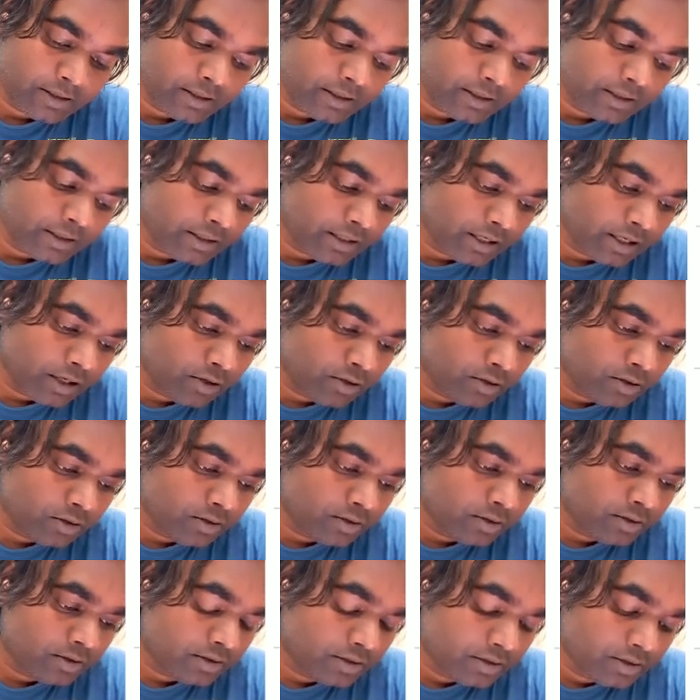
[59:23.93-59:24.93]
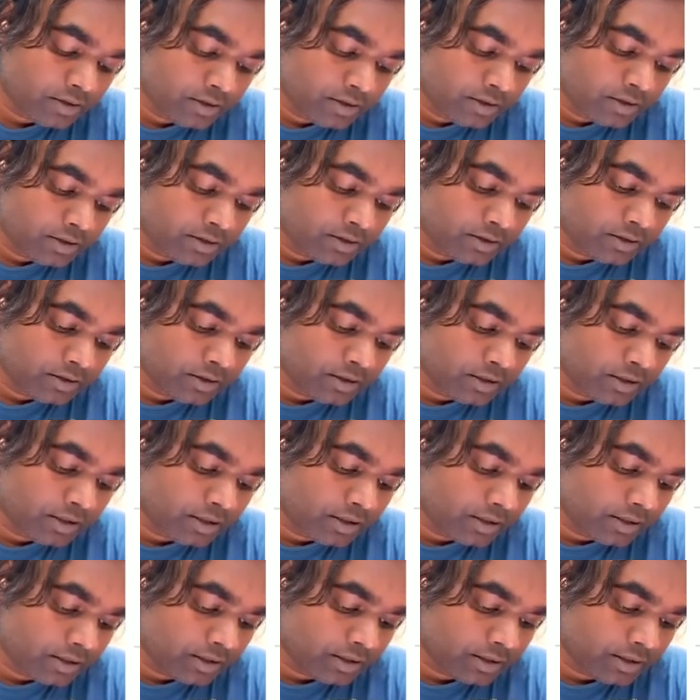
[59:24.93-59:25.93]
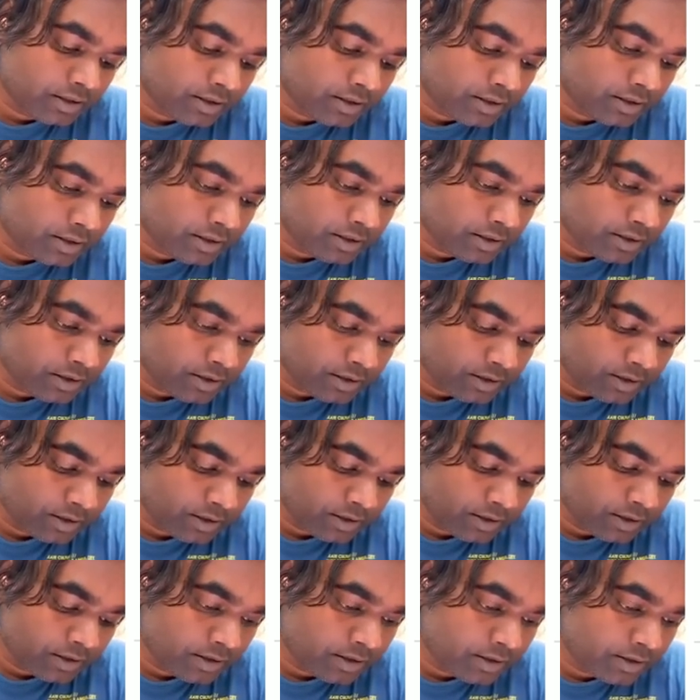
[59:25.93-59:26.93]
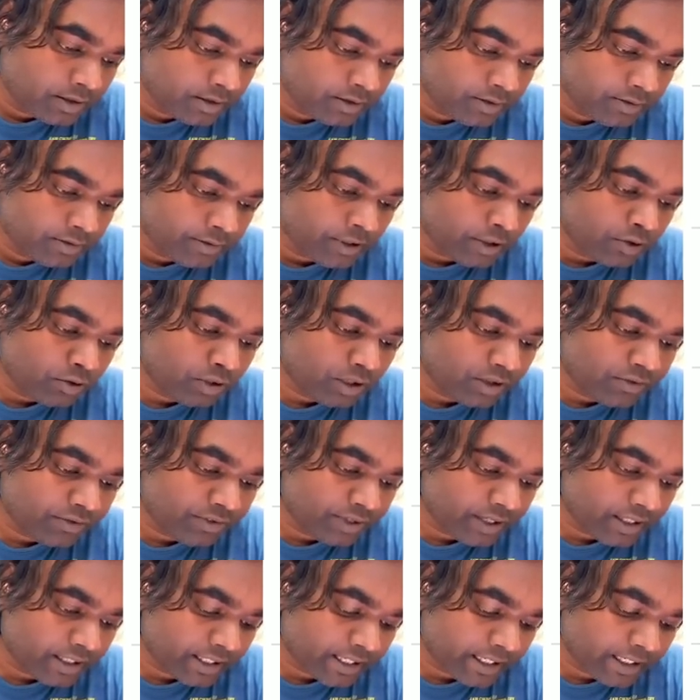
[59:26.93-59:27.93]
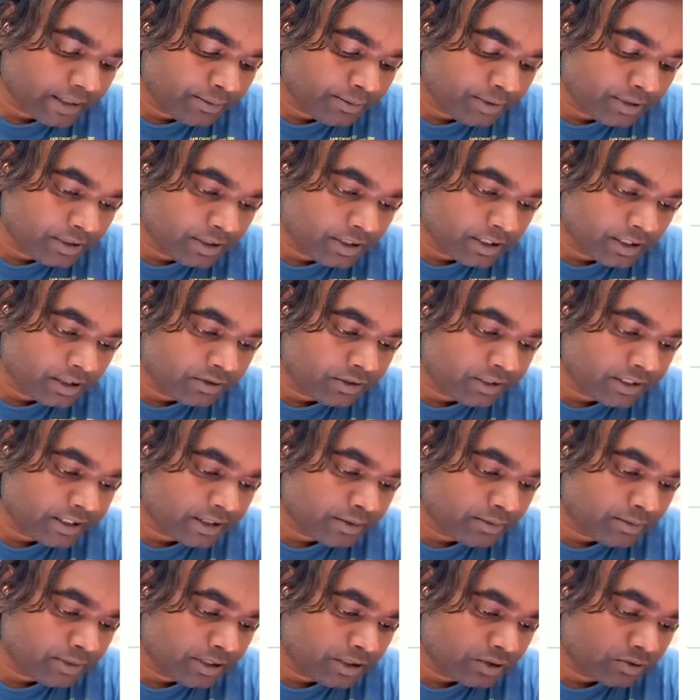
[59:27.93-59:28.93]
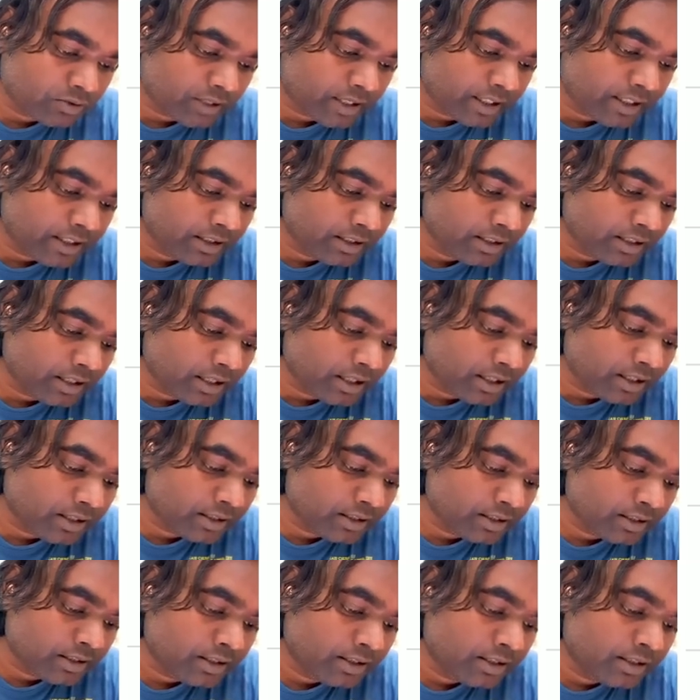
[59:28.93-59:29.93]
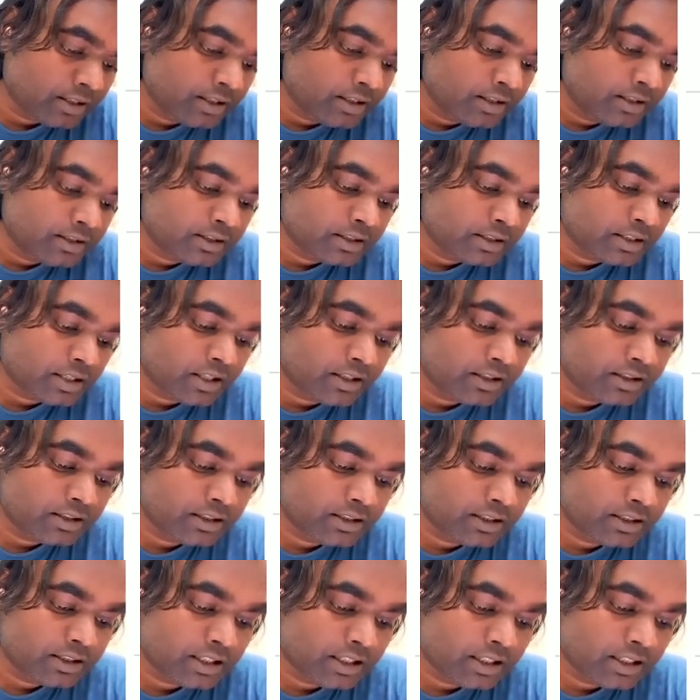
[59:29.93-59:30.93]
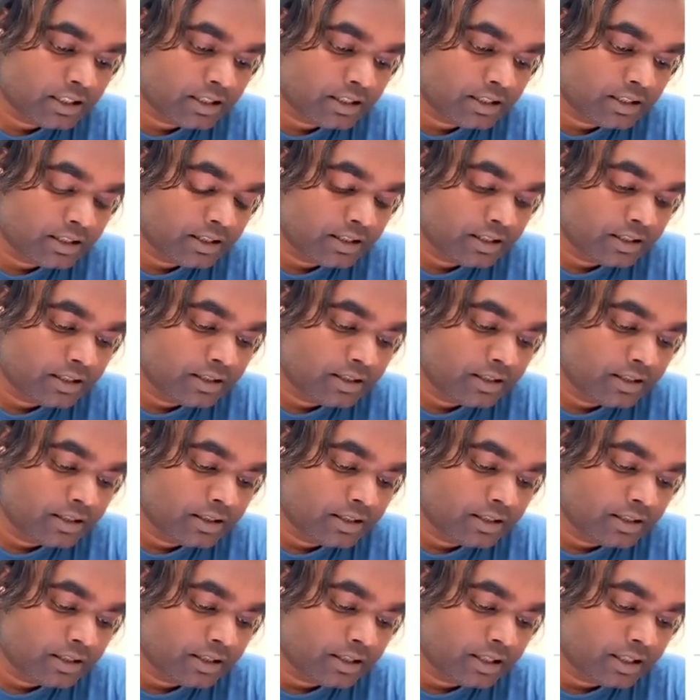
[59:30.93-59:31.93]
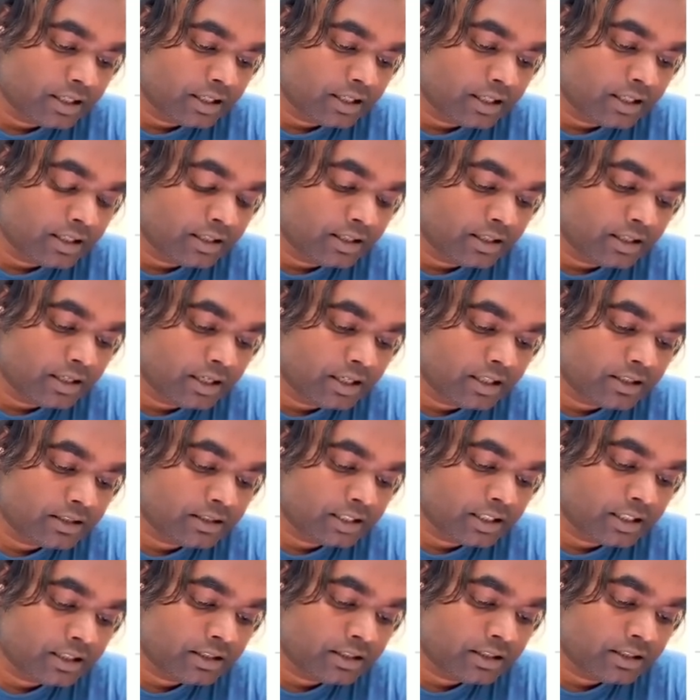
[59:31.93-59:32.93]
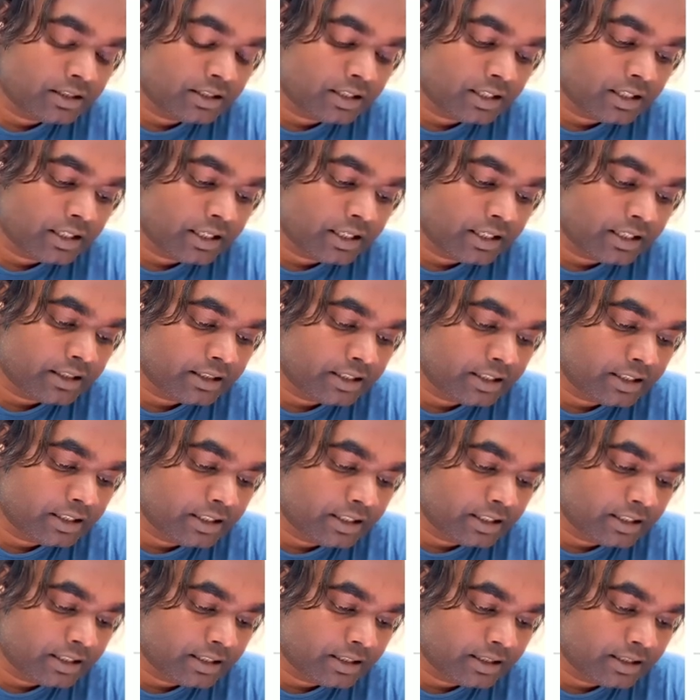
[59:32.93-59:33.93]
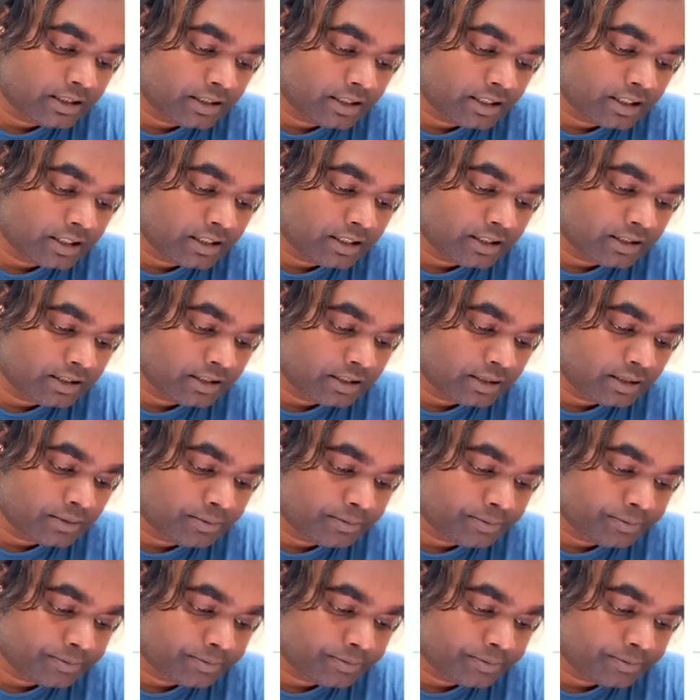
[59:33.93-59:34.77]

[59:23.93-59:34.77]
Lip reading: Now the value of r can be calculated by squaring r cos theta and r sin theta and then adding them.